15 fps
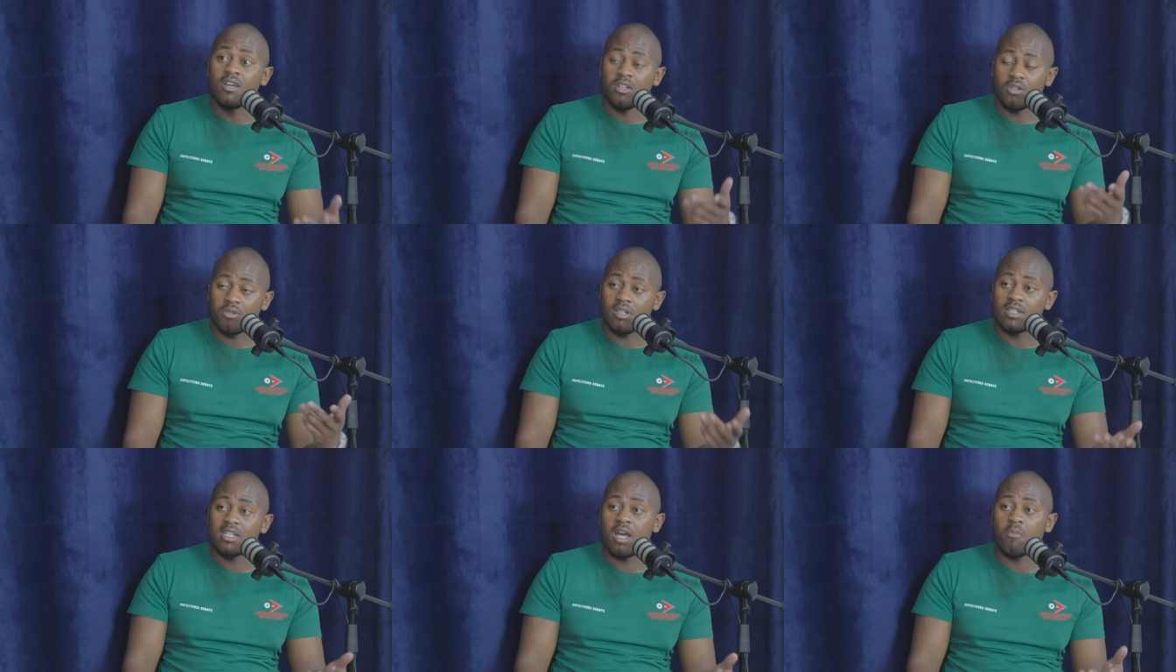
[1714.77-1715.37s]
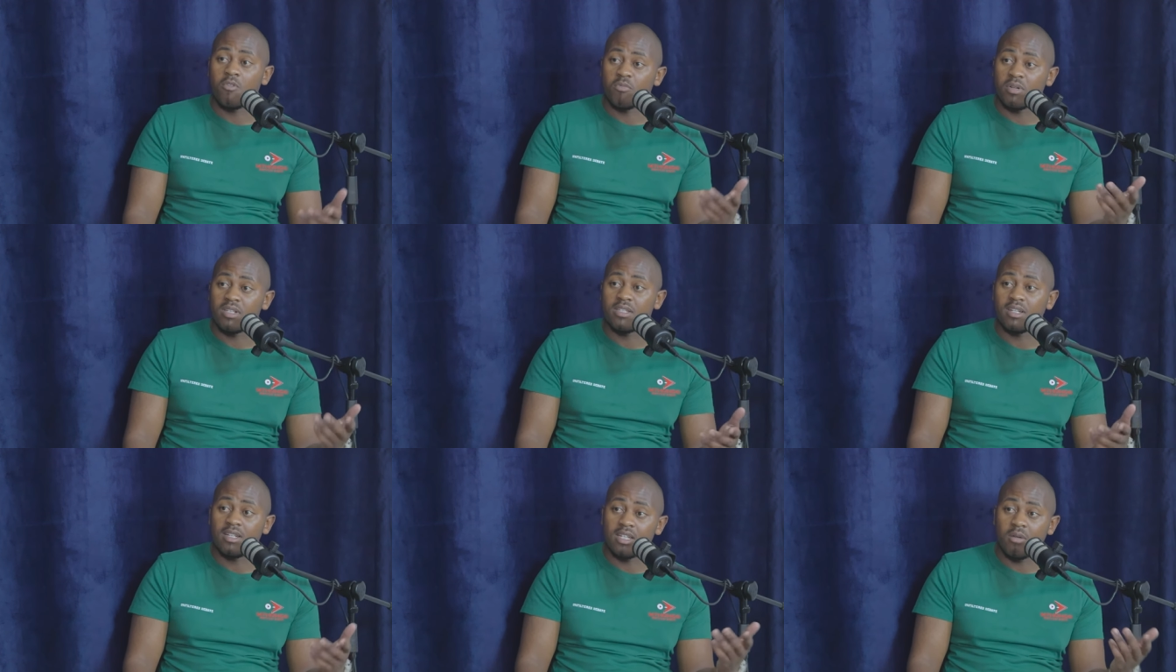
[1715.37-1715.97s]
through the time of
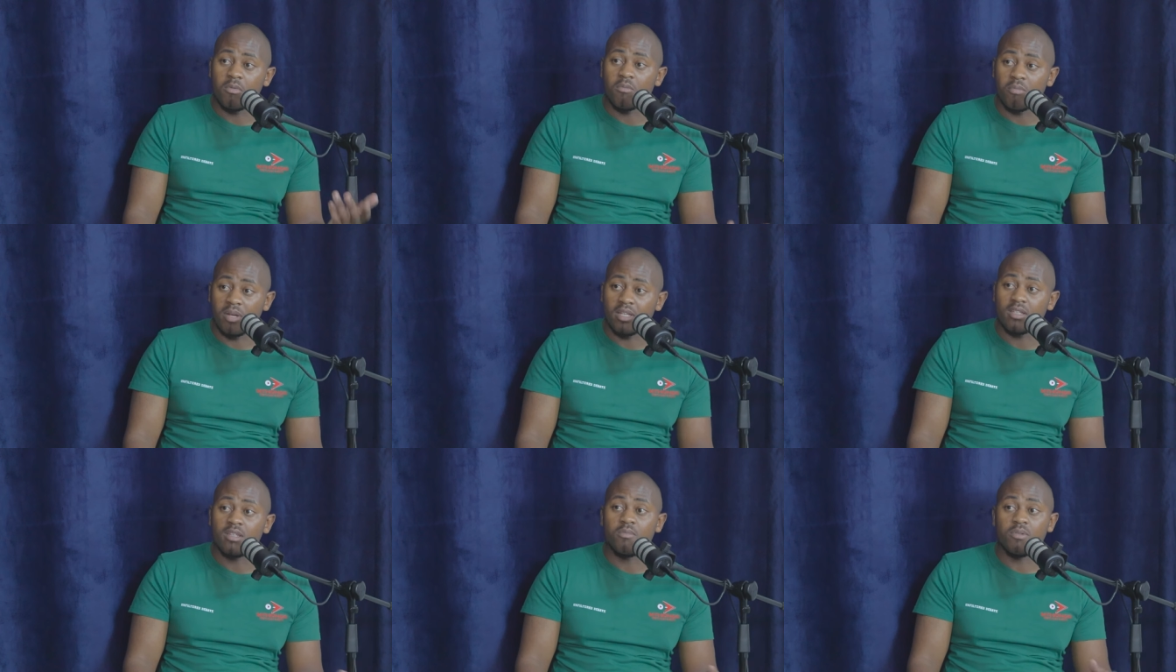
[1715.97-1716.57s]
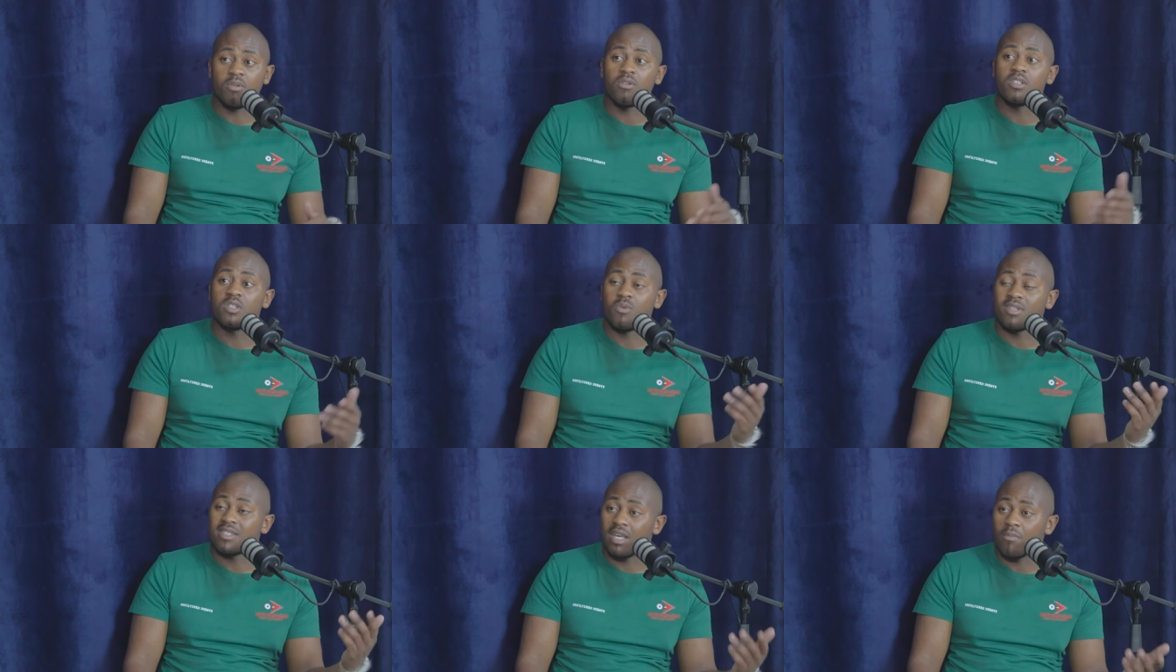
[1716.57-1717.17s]
President Thabo because he
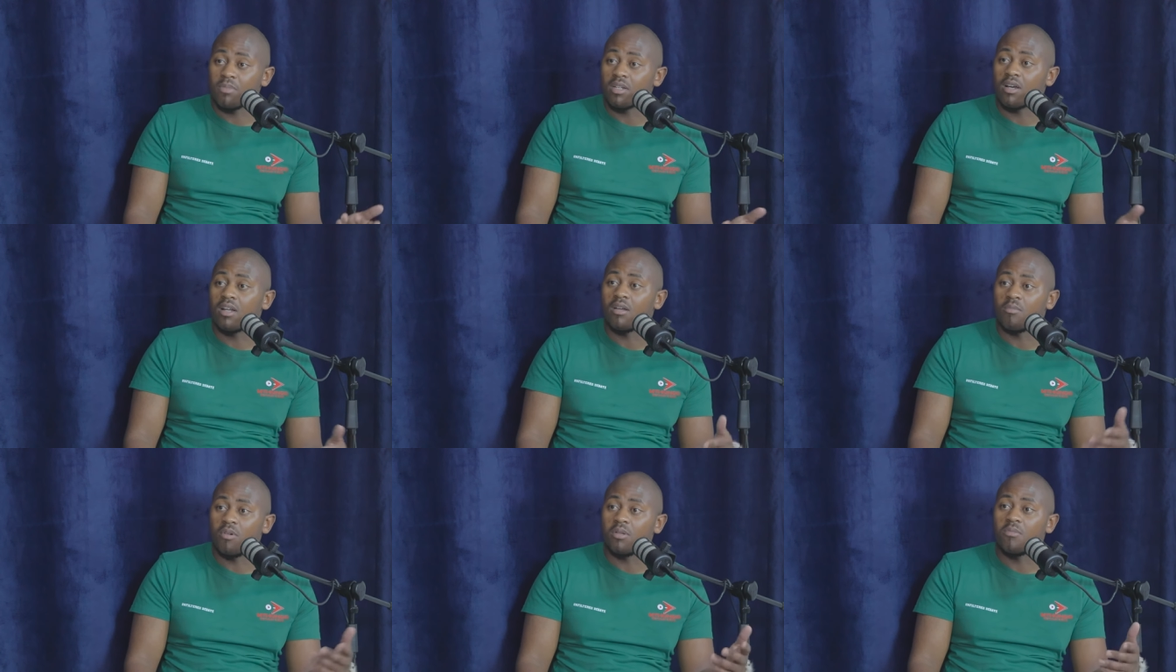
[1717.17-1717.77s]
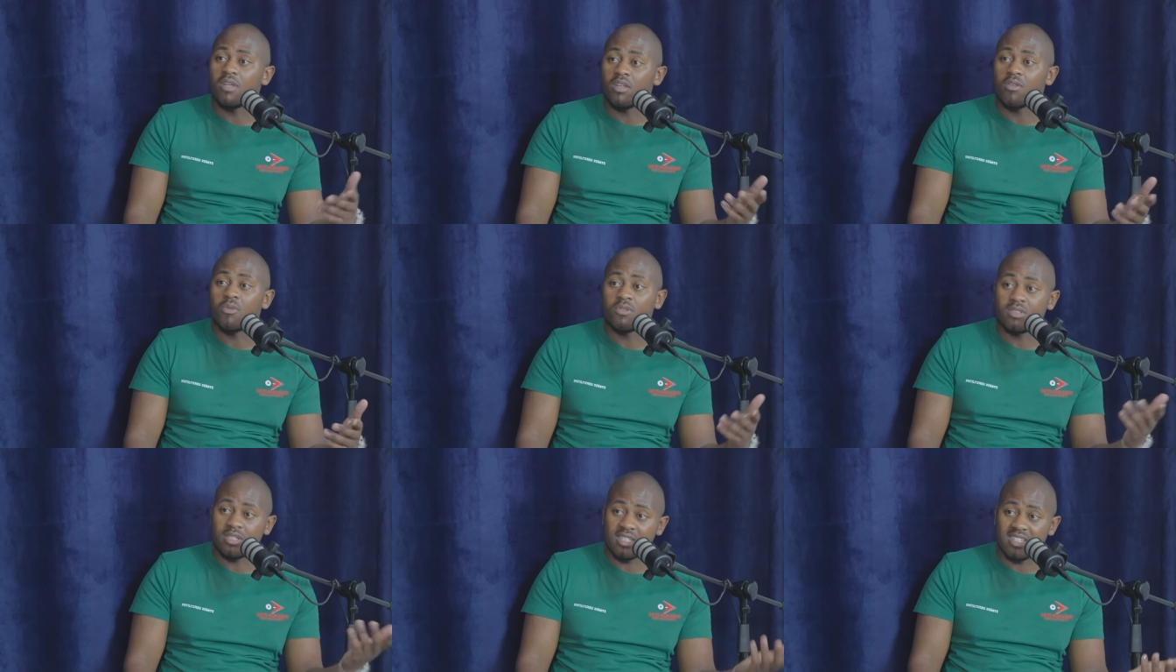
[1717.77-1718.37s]
was skeptical about making
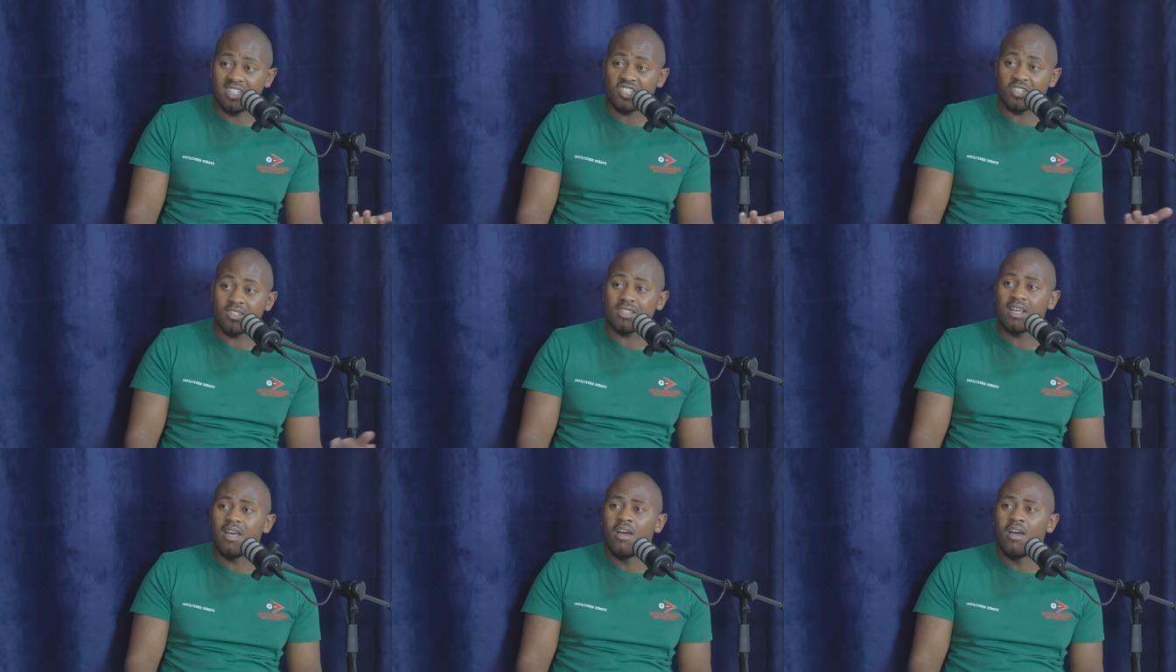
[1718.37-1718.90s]
those decisions.